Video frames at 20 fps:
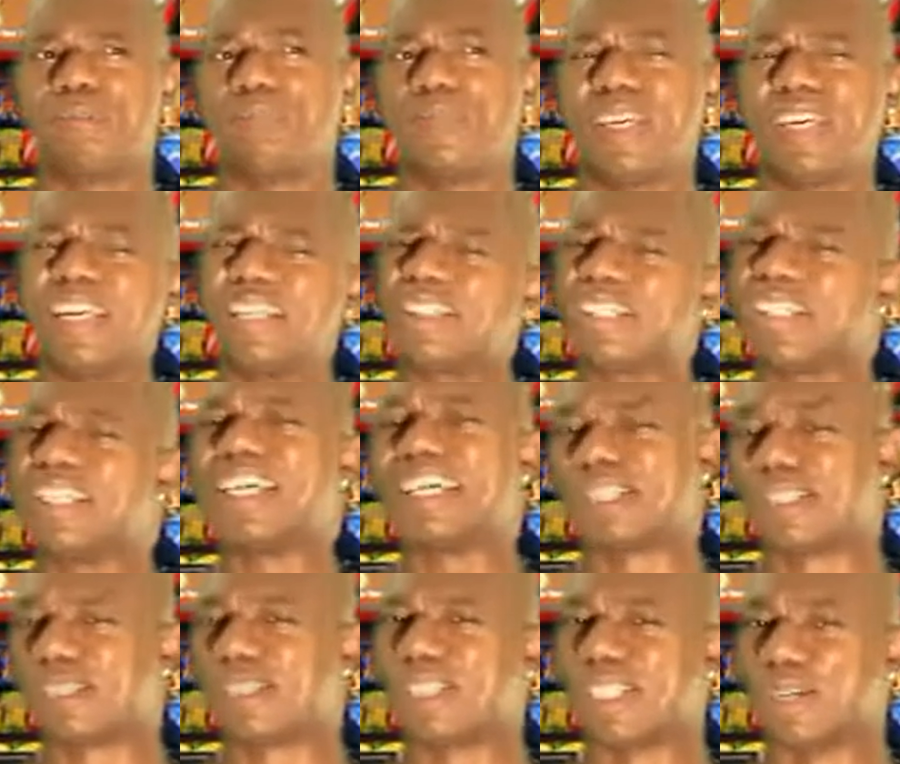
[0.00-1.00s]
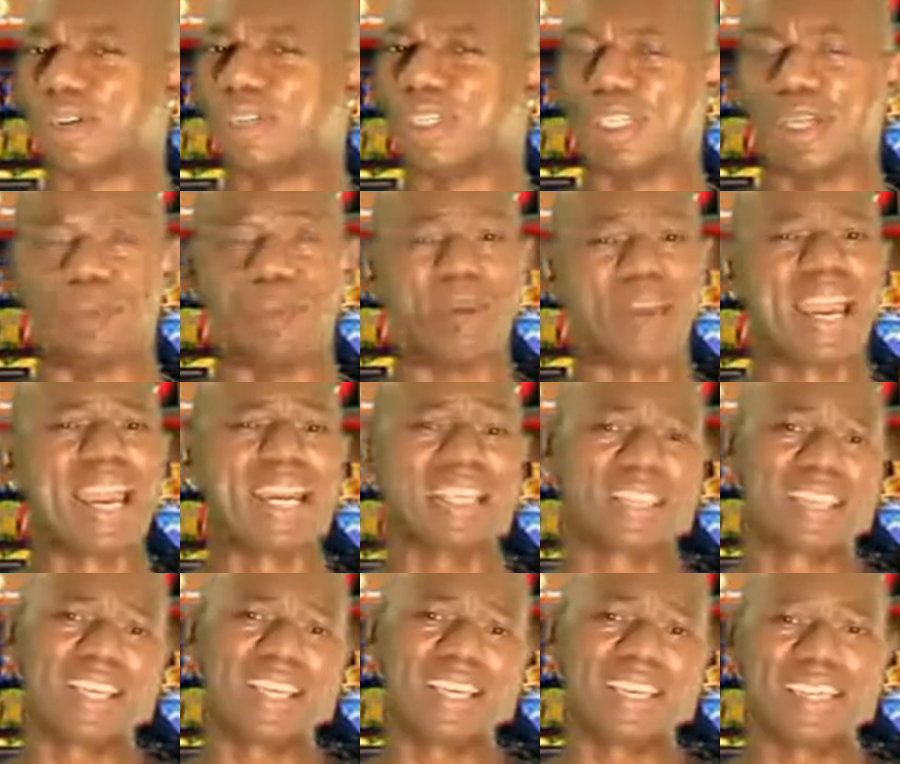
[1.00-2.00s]
isn't necessarily a bad
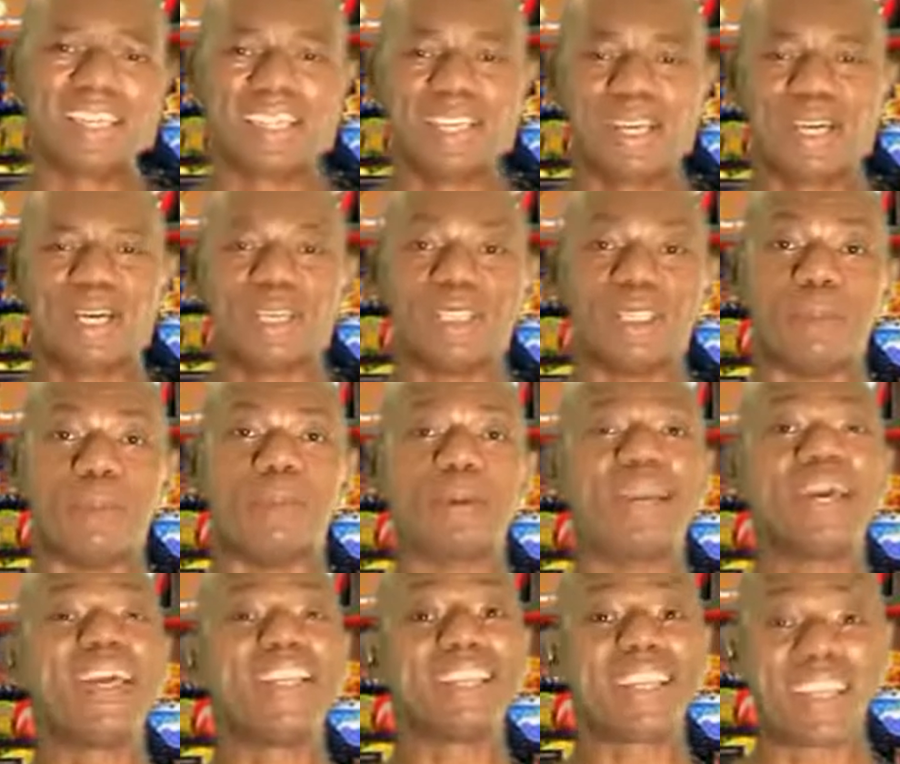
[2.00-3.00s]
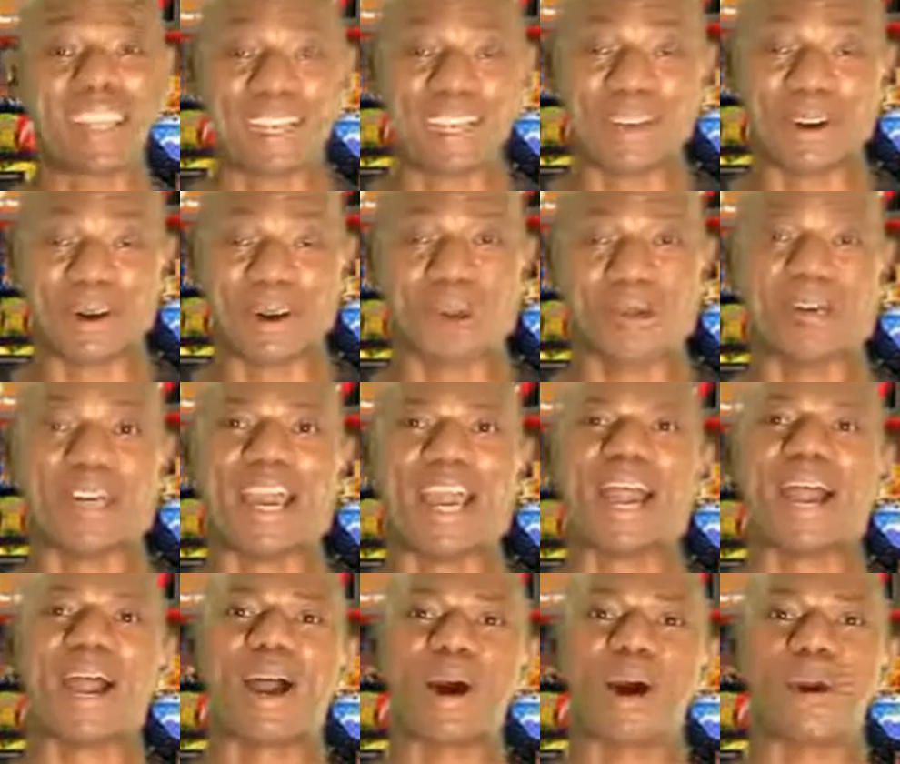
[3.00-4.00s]
thing, depending on
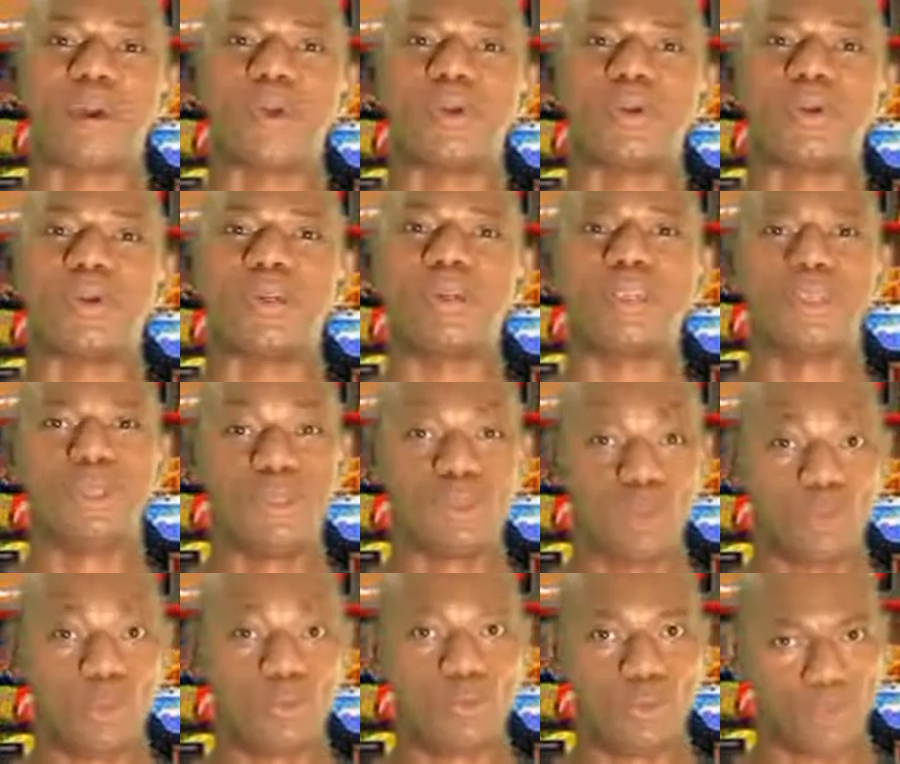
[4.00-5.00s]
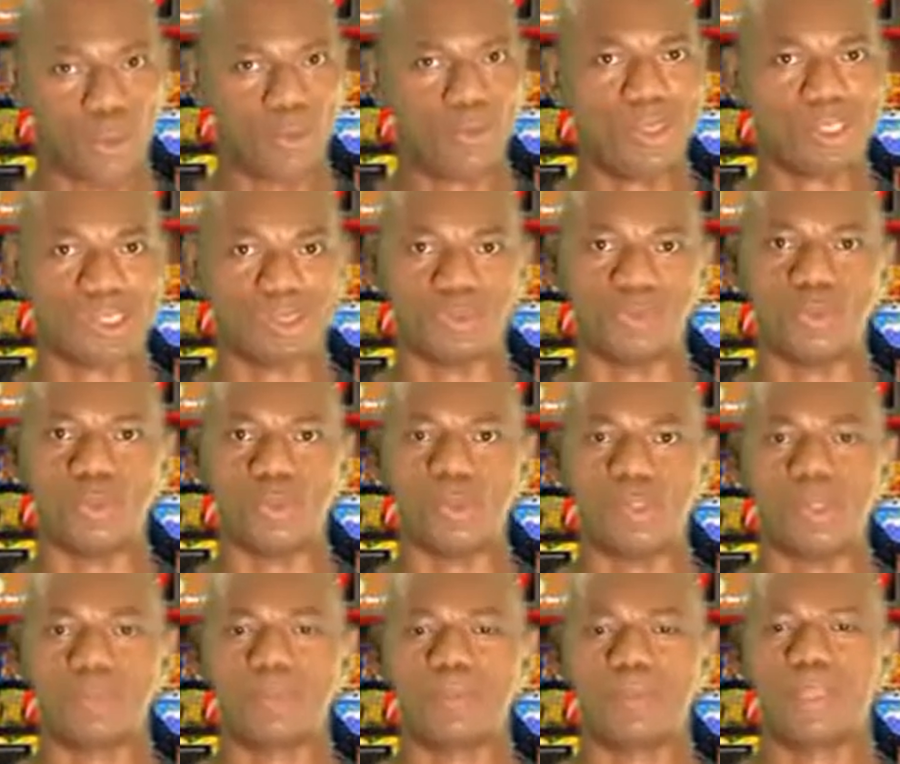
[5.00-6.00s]
how you view this
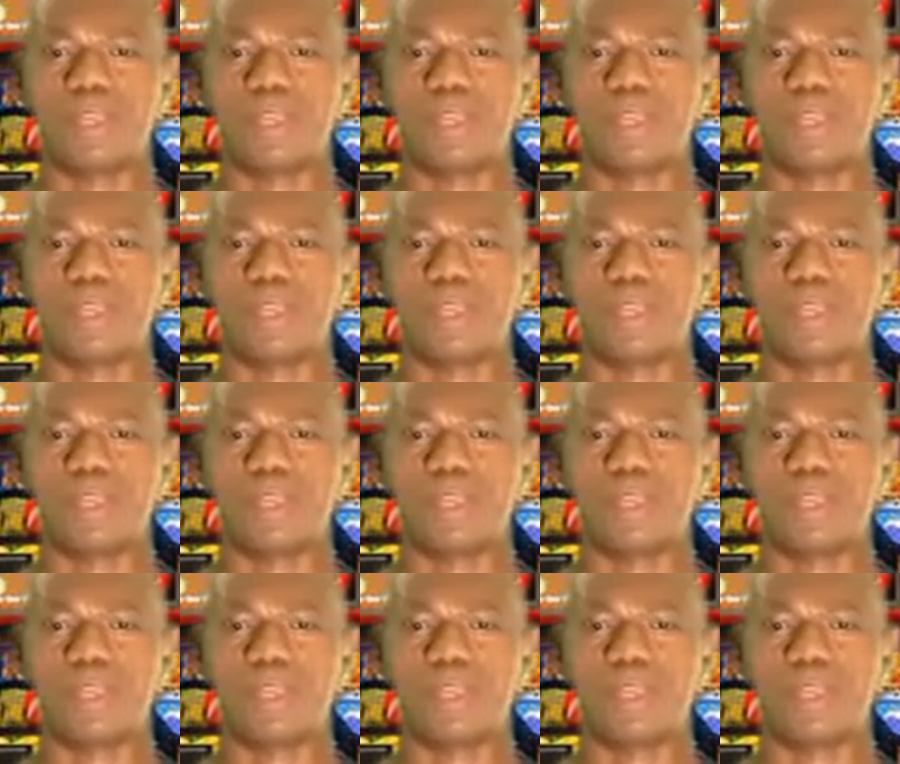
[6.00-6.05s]
movie.